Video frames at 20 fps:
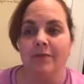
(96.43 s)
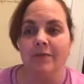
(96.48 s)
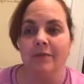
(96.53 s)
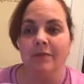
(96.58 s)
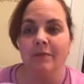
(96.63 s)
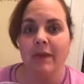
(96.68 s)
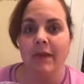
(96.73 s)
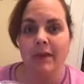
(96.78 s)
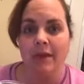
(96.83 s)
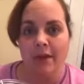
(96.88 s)

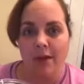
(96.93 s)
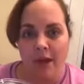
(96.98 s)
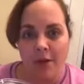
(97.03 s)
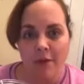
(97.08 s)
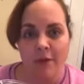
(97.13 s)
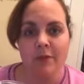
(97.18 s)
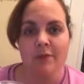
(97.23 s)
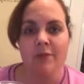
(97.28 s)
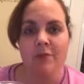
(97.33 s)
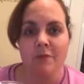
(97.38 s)
Make a
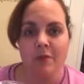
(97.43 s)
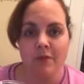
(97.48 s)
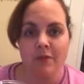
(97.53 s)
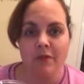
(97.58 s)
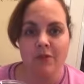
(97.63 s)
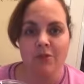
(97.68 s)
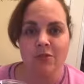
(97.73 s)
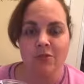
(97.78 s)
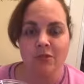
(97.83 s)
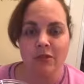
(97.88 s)
comment of something
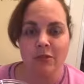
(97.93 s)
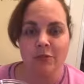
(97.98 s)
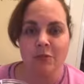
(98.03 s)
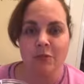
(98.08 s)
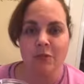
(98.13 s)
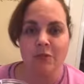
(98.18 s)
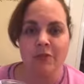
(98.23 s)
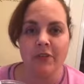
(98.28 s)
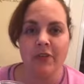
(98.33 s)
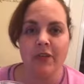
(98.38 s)
that you learned from
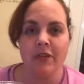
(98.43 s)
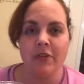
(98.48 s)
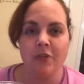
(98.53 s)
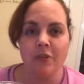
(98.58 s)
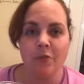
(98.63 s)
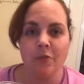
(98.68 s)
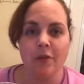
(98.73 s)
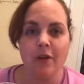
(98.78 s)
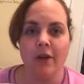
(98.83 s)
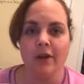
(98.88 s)
the video or
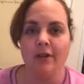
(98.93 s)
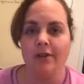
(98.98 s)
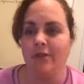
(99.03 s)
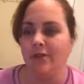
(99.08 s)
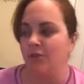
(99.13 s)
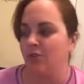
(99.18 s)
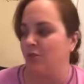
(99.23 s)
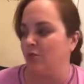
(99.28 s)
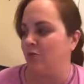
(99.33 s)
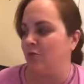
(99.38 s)
a product
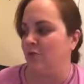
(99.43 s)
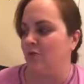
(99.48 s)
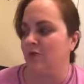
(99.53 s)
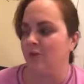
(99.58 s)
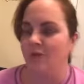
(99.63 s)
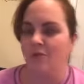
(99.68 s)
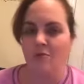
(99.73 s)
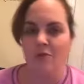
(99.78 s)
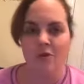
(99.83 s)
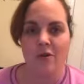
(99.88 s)
that you want to
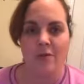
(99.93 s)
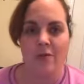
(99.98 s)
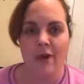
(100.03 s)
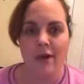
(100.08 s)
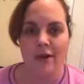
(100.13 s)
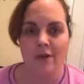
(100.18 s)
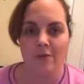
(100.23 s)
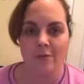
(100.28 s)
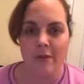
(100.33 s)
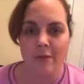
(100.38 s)
learn more
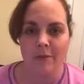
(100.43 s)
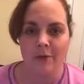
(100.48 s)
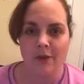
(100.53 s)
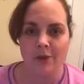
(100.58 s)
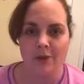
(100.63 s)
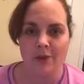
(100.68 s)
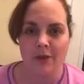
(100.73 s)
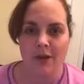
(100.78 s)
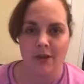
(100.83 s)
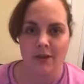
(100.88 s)
about, or maybe you're
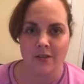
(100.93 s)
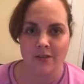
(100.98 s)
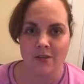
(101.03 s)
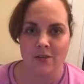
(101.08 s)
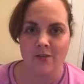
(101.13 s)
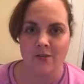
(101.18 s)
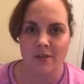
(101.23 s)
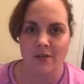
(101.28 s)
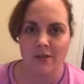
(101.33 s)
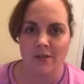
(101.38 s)
going to try to
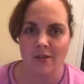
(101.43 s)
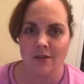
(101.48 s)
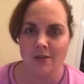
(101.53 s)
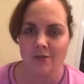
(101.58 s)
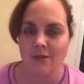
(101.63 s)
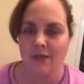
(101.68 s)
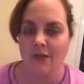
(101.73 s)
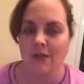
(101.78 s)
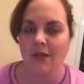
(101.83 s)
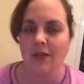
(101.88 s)
use in the new
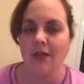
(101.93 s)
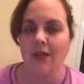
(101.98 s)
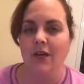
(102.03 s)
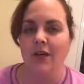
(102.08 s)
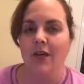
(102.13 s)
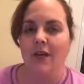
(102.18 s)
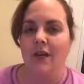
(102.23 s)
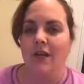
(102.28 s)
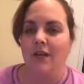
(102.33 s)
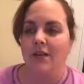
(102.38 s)
year.
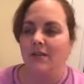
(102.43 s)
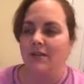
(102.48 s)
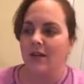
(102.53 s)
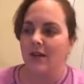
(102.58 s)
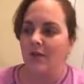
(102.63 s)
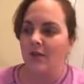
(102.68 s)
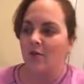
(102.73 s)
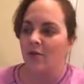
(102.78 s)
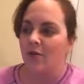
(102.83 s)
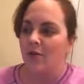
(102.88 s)

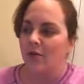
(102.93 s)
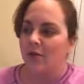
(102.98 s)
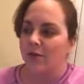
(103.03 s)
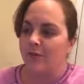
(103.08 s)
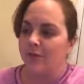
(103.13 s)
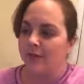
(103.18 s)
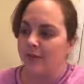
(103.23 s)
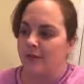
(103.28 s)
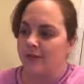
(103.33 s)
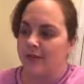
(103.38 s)
So the
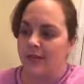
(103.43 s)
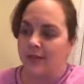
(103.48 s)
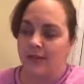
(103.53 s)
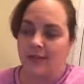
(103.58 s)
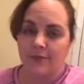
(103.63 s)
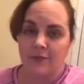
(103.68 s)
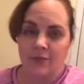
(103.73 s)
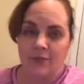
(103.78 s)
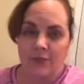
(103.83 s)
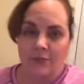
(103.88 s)
first thing,
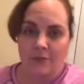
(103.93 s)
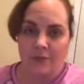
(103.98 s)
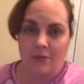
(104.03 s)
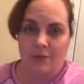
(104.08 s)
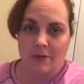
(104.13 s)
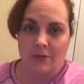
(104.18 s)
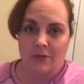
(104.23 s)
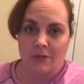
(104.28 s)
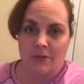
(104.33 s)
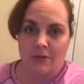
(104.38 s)
if you see my
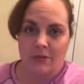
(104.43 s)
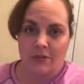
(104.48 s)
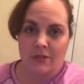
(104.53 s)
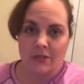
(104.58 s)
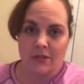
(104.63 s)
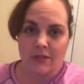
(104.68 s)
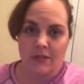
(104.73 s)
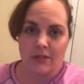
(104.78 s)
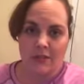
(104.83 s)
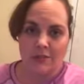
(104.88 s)
picture
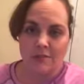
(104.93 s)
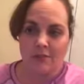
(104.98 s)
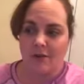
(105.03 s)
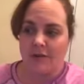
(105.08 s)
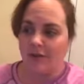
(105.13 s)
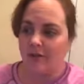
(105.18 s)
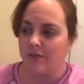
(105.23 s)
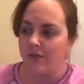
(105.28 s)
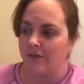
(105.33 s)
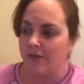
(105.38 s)

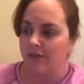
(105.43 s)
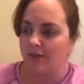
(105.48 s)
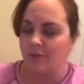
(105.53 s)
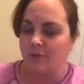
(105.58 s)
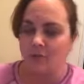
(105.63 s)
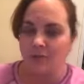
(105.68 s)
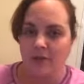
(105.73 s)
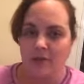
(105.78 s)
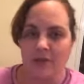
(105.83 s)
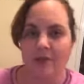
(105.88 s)
on the
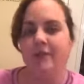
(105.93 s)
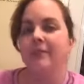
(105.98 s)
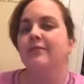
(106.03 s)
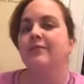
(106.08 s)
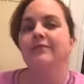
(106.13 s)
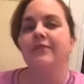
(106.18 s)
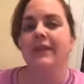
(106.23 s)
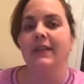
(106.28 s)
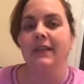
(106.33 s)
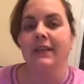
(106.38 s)
Facebook
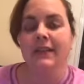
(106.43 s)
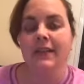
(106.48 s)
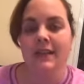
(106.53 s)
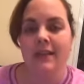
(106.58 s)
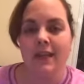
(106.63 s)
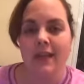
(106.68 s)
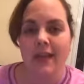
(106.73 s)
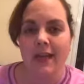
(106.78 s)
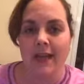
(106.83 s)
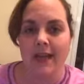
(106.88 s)
feed
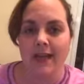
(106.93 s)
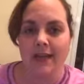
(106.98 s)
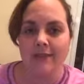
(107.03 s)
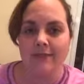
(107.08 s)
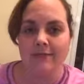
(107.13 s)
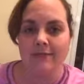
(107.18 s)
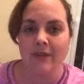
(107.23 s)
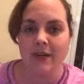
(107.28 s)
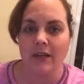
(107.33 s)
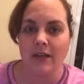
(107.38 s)
that I
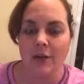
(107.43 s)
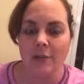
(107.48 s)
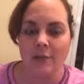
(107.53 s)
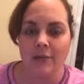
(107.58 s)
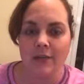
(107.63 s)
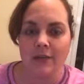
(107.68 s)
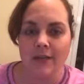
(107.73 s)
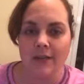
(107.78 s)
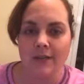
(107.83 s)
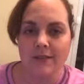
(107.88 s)
gave a
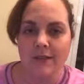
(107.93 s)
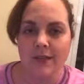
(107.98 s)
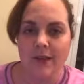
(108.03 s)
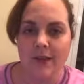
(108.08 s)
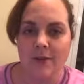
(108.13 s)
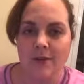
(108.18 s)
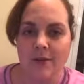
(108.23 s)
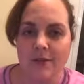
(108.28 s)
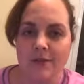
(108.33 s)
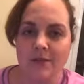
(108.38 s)
couple of days
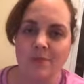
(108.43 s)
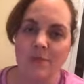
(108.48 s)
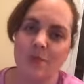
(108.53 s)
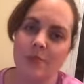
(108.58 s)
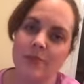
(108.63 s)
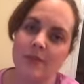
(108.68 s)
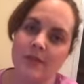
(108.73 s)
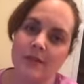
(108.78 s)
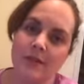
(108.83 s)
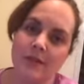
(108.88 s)
ago, it's
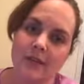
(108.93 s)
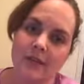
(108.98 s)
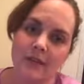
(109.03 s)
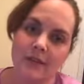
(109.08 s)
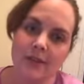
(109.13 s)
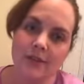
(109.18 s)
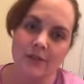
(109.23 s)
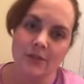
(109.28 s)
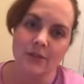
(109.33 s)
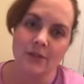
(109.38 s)
mostly the
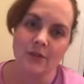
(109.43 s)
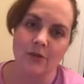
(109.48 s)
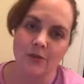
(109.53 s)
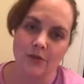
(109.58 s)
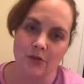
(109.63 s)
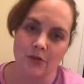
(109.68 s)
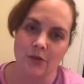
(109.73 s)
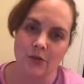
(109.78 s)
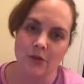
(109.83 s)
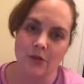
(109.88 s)
Cleanse and
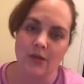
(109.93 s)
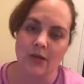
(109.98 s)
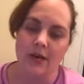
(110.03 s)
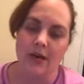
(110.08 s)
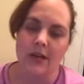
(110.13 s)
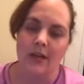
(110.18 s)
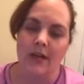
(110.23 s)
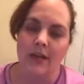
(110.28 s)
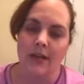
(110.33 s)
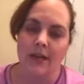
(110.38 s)
Restore.
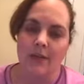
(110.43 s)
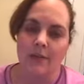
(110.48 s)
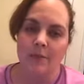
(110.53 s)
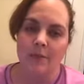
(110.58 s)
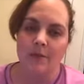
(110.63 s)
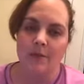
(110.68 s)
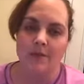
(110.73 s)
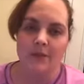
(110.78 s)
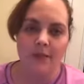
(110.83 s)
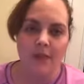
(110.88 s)

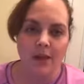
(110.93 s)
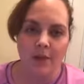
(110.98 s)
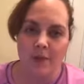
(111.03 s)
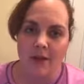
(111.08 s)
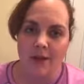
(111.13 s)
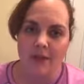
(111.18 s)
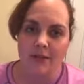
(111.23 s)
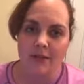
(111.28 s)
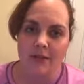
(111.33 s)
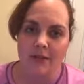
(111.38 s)
It's a lot
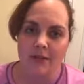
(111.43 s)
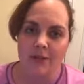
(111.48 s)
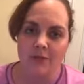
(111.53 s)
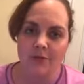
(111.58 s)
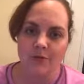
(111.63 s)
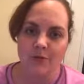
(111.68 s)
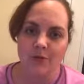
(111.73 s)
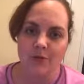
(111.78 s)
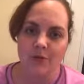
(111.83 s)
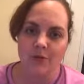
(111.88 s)
about cleansing and
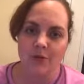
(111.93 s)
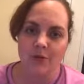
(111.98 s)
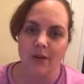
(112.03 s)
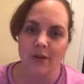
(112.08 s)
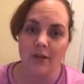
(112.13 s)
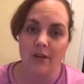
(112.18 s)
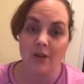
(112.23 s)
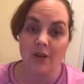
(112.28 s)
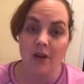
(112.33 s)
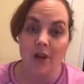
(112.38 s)
restoring.
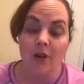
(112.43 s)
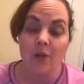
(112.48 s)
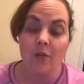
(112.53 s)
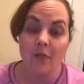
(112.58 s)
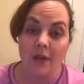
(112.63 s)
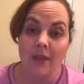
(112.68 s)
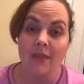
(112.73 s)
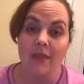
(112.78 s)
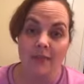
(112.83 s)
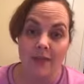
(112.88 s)
Along
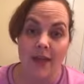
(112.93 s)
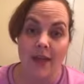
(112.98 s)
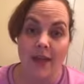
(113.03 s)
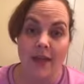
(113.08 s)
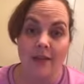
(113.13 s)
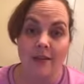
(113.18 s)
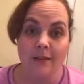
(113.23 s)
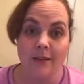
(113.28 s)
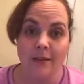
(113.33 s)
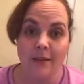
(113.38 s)
with
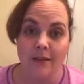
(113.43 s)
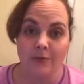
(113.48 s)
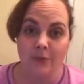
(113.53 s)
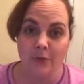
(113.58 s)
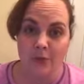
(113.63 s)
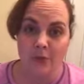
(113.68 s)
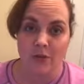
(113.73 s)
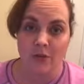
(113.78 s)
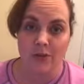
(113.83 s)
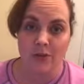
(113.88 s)
that, if
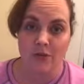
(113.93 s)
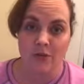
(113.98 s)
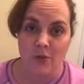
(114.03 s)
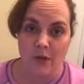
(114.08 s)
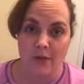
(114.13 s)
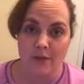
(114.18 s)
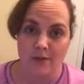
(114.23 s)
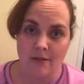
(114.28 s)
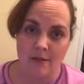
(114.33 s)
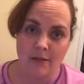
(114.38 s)
you want to do
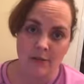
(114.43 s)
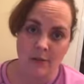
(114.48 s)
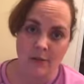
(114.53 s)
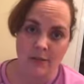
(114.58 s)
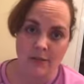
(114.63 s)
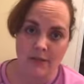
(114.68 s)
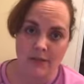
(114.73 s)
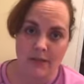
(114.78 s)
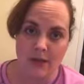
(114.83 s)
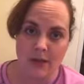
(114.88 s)
weight loss, we're
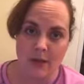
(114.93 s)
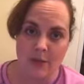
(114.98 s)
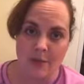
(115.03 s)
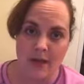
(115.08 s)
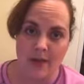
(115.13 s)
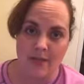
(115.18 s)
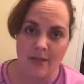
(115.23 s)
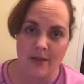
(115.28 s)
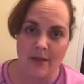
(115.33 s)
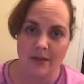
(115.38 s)
going to talk
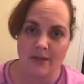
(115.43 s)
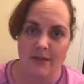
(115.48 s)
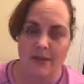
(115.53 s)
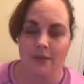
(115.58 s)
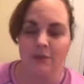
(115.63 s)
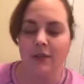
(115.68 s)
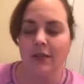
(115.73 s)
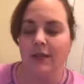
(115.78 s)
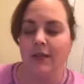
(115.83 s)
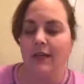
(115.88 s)
about that
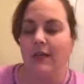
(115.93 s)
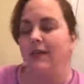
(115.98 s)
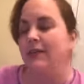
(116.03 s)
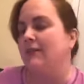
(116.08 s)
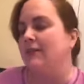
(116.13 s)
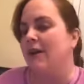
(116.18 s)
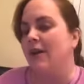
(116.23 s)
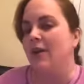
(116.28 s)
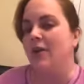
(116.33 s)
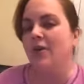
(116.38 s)
too.
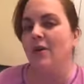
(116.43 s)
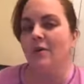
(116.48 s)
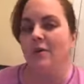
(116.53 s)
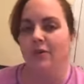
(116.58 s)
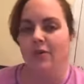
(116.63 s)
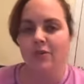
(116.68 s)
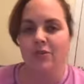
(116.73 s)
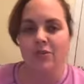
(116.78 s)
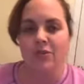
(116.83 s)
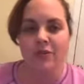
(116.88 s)
So I'm
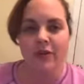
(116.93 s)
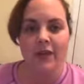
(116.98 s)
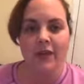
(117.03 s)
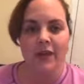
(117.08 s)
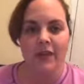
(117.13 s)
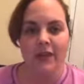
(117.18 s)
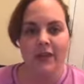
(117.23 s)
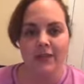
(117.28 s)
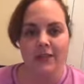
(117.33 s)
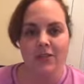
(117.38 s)
going to just go ahead
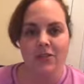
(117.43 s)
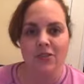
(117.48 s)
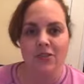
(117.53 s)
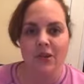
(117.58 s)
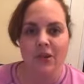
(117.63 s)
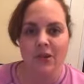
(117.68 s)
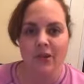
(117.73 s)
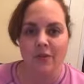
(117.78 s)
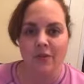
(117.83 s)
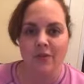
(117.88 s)
and get
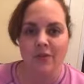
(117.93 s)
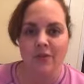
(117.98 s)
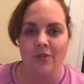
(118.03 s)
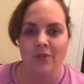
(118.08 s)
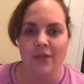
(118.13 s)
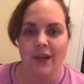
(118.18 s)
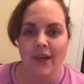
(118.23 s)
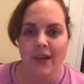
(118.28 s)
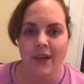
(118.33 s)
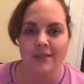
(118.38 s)
started with you
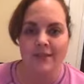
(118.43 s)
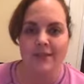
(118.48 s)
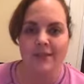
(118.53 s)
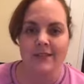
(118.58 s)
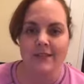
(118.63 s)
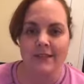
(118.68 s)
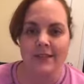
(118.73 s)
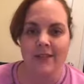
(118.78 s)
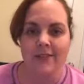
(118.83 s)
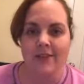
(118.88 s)
guys. I
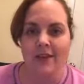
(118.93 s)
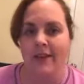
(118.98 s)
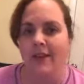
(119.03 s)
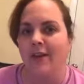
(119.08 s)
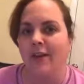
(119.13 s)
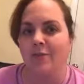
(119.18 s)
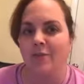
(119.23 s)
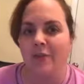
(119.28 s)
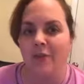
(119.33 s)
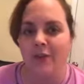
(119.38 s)
see I've got a
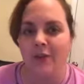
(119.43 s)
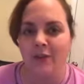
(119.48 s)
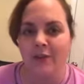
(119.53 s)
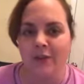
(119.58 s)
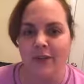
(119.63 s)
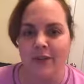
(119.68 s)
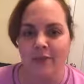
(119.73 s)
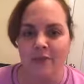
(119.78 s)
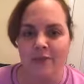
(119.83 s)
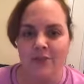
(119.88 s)
couple here
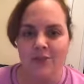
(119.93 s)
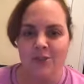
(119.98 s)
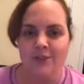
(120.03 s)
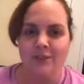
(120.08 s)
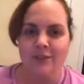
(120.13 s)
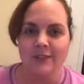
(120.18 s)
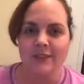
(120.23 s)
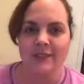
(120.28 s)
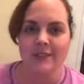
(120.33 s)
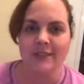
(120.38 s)
with me.
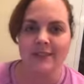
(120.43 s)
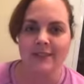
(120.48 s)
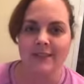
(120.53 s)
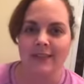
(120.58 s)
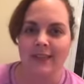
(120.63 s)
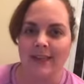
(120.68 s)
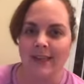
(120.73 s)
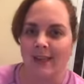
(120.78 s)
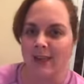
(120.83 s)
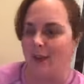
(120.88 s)
Julie and Linda,
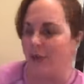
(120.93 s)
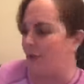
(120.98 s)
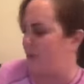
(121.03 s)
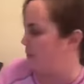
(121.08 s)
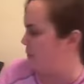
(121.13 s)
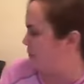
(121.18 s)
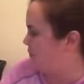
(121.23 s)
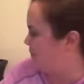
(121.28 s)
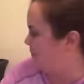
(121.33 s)
hello.